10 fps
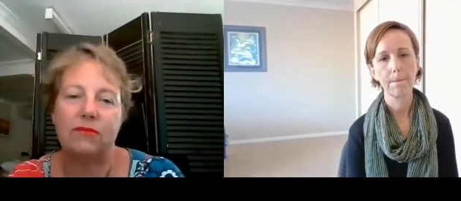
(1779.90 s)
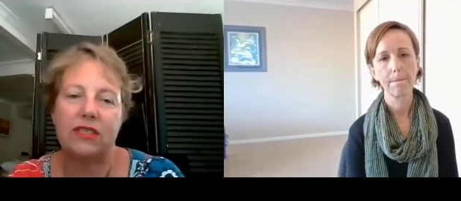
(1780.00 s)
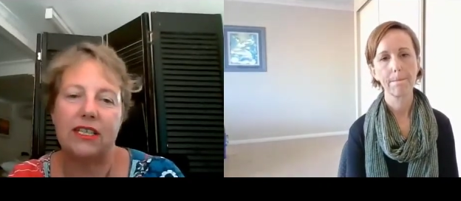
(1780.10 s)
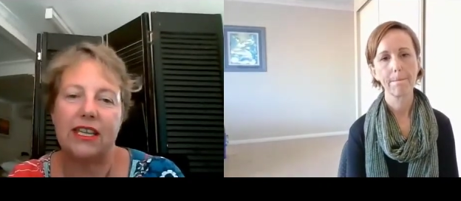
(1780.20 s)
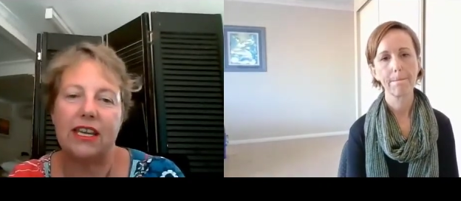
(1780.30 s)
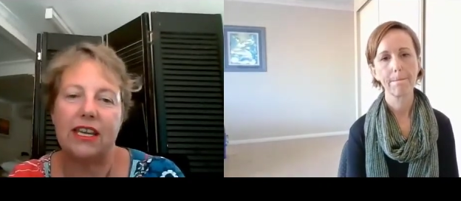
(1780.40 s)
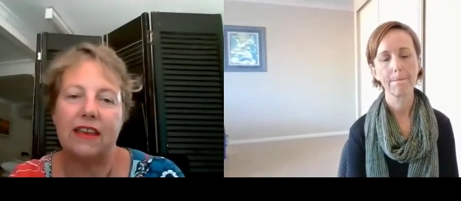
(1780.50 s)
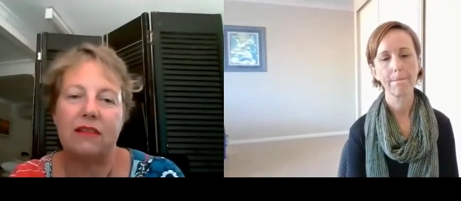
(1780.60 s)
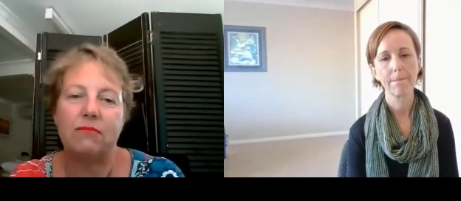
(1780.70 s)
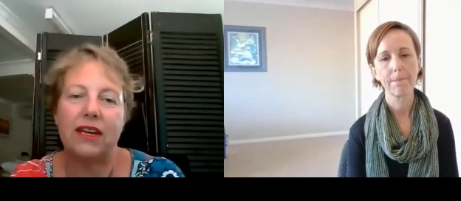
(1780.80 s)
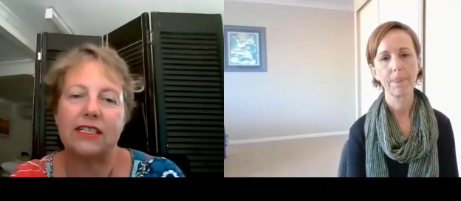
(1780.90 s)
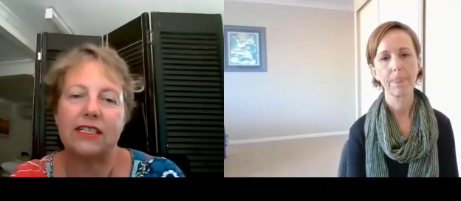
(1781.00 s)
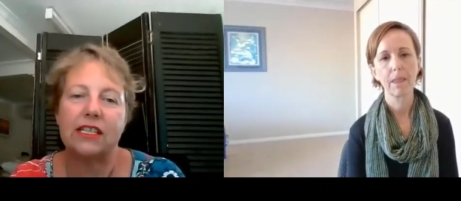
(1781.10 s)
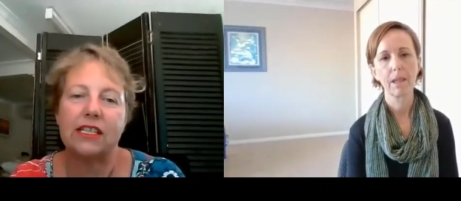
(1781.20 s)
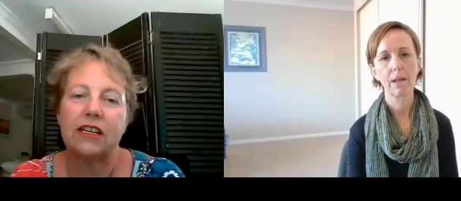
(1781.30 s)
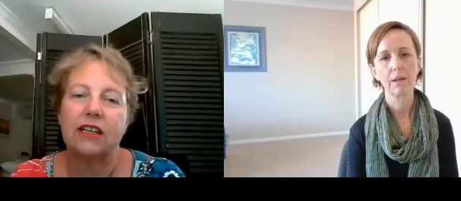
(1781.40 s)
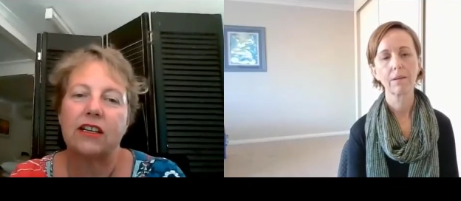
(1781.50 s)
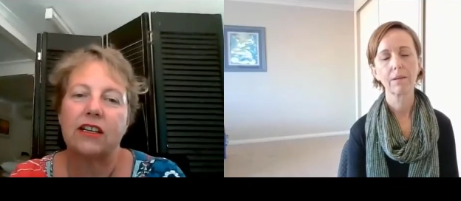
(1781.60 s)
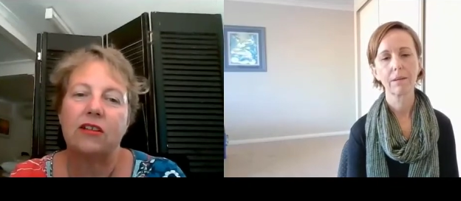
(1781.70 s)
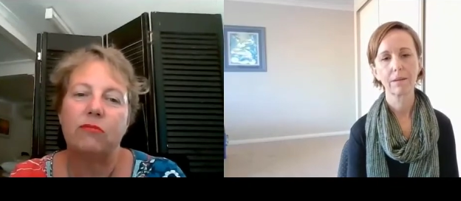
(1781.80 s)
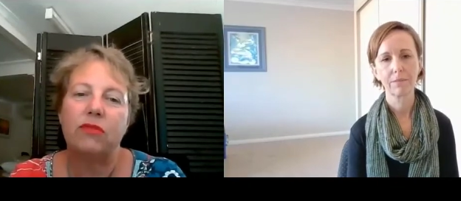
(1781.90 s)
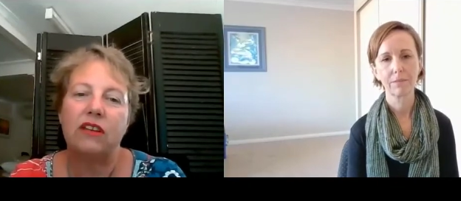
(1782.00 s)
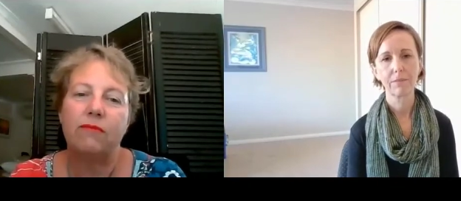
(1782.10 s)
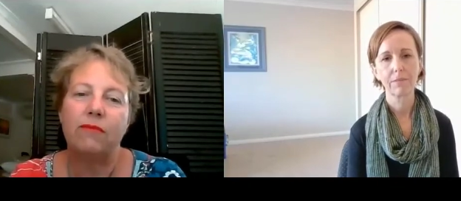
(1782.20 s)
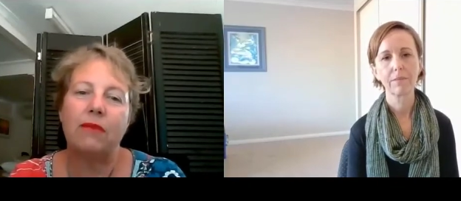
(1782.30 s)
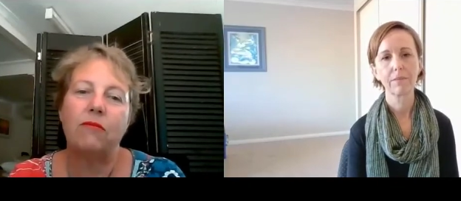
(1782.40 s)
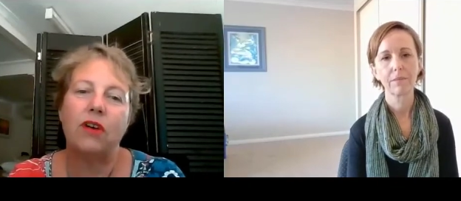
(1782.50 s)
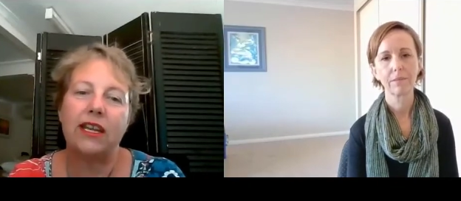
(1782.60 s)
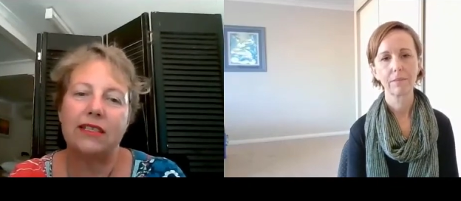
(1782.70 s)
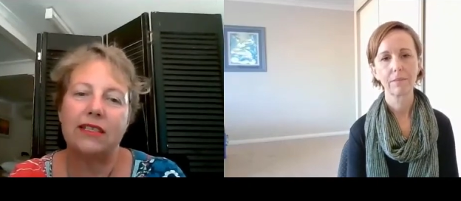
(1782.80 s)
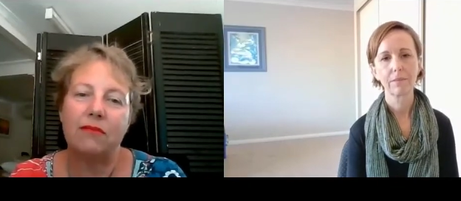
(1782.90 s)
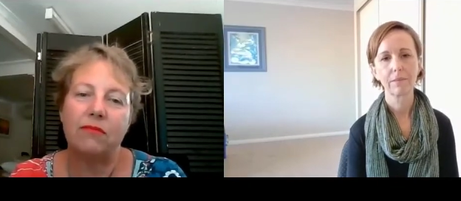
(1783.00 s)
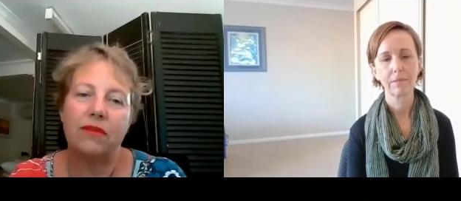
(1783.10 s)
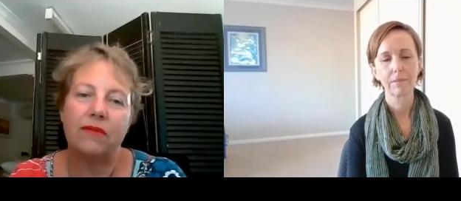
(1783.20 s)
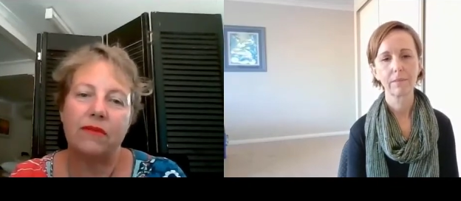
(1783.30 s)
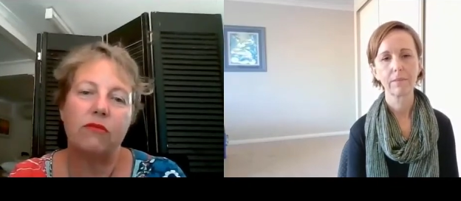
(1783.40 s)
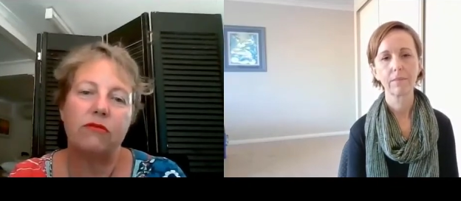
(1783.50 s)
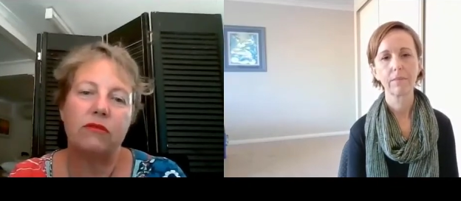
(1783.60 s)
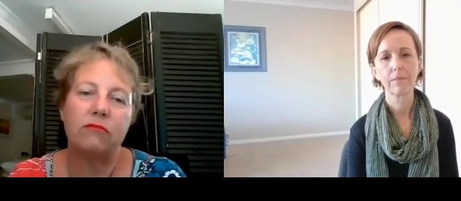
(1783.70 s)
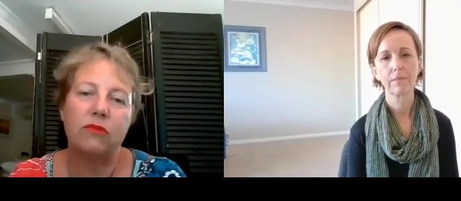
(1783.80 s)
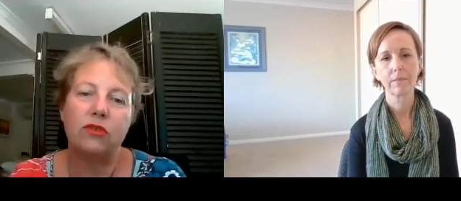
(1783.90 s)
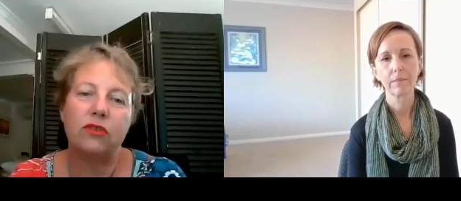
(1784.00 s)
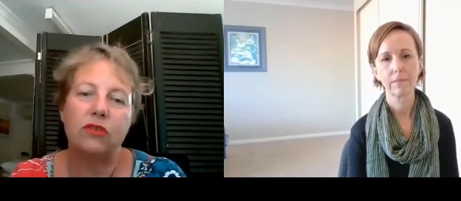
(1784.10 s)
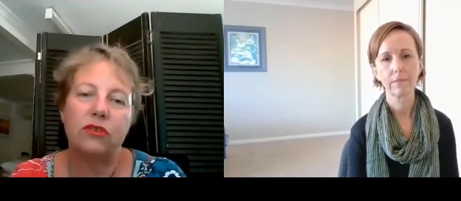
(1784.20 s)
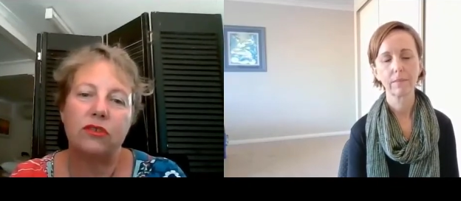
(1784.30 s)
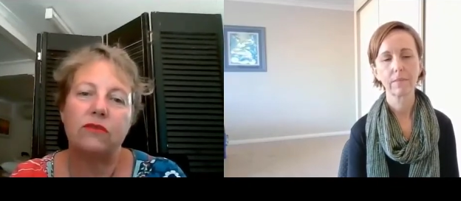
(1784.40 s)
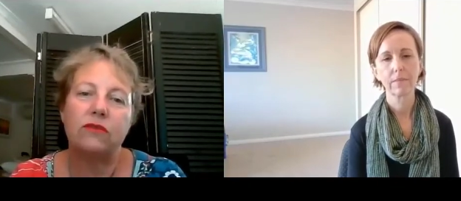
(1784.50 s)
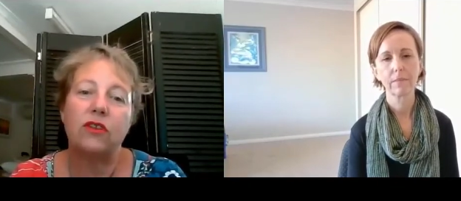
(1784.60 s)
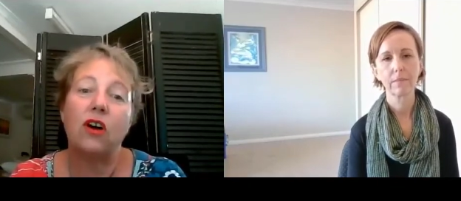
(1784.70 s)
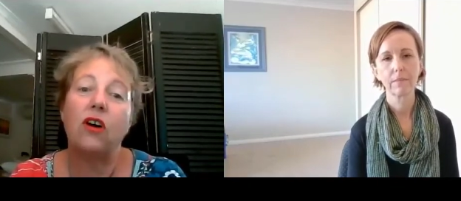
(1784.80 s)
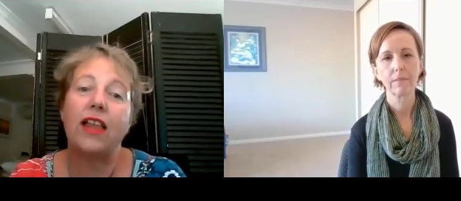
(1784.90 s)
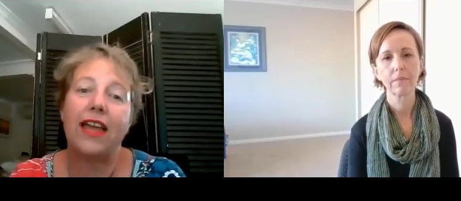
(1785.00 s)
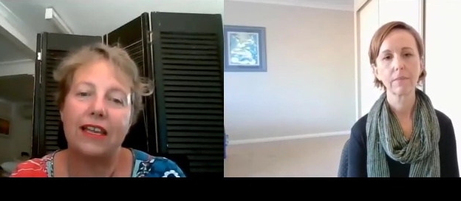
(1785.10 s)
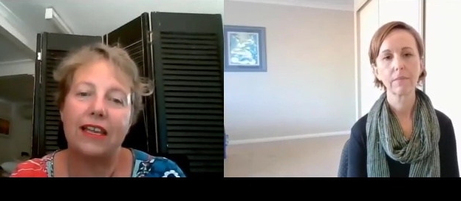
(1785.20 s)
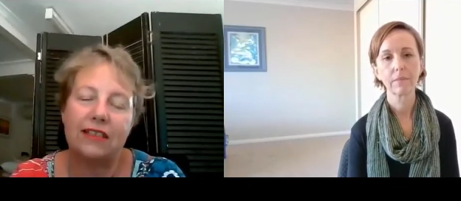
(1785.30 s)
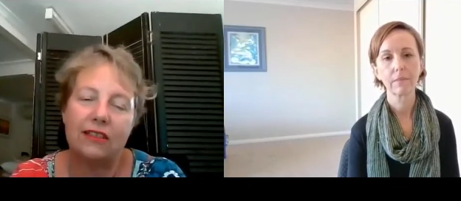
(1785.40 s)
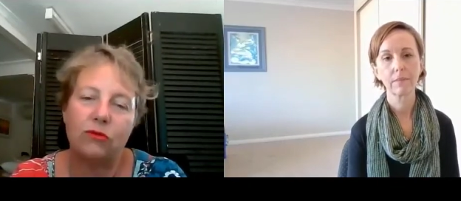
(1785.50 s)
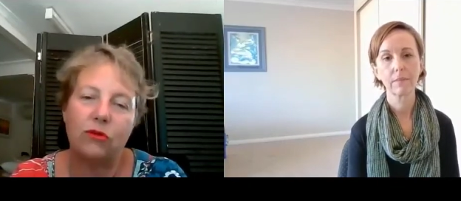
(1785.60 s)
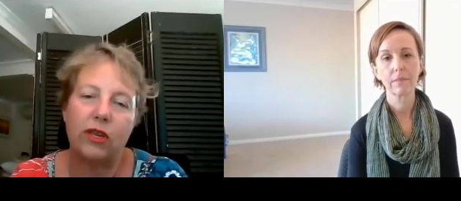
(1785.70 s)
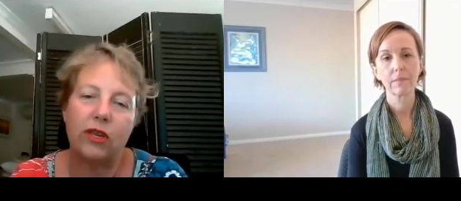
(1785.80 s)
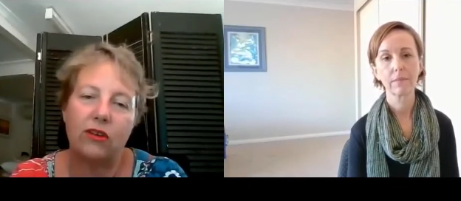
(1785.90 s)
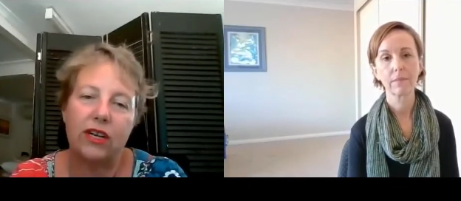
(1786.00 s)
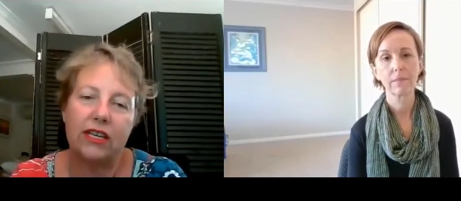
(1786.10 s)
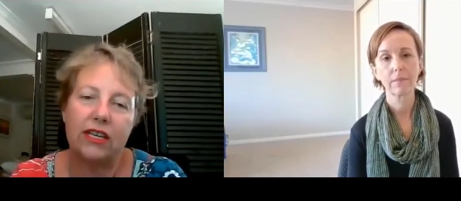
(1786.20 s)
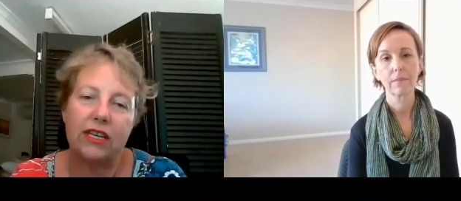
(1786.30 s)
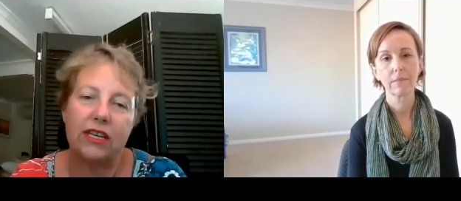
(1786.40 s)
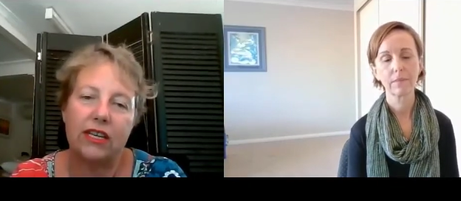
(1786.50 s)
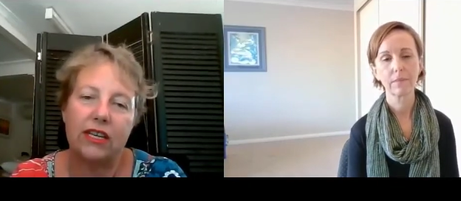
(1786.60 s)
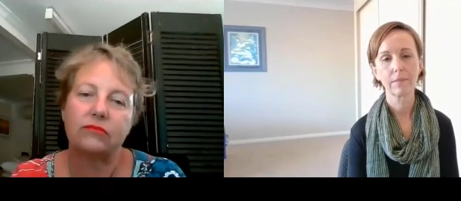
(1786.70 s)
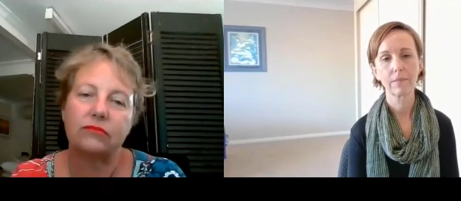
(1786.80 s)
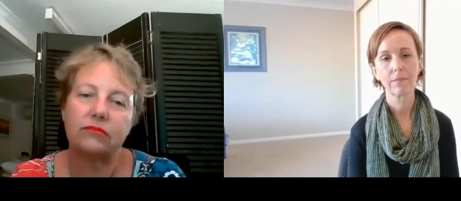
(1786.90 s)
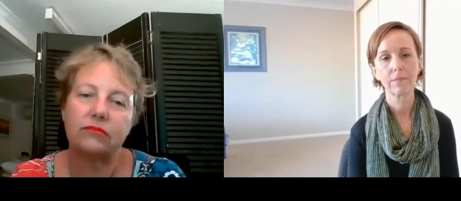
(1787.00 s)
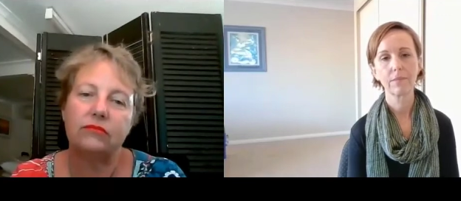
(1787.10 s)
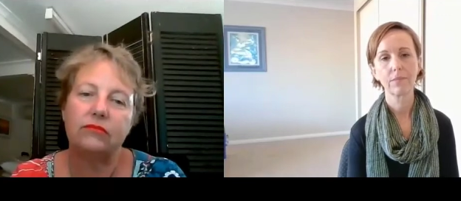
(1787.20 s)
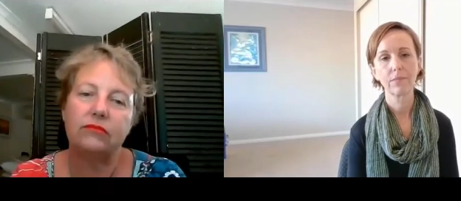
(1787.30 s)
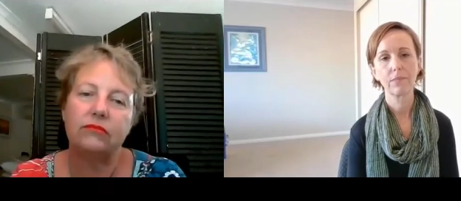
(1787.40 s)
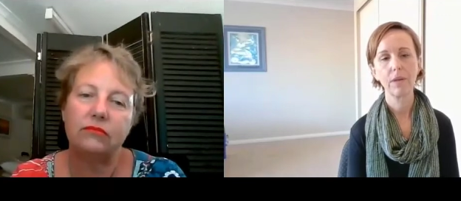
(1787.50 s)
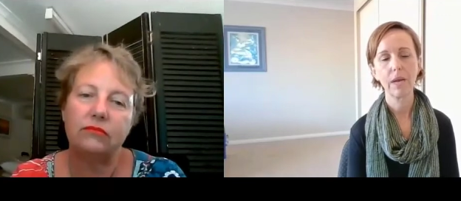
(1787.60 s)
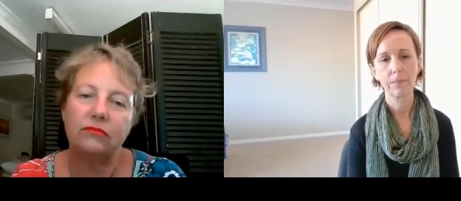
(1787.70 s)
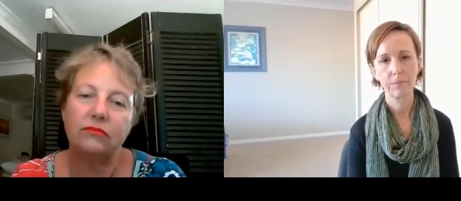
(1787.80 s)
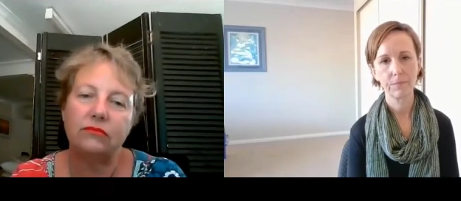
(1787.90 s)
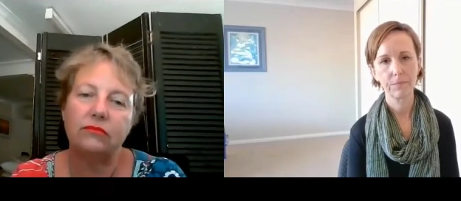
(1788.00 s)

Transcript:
Speaker 1: no one really seems to care that much. But if mum wakes up in a cow of a mood, the whole mm. house is walking on eggshells. Yeah.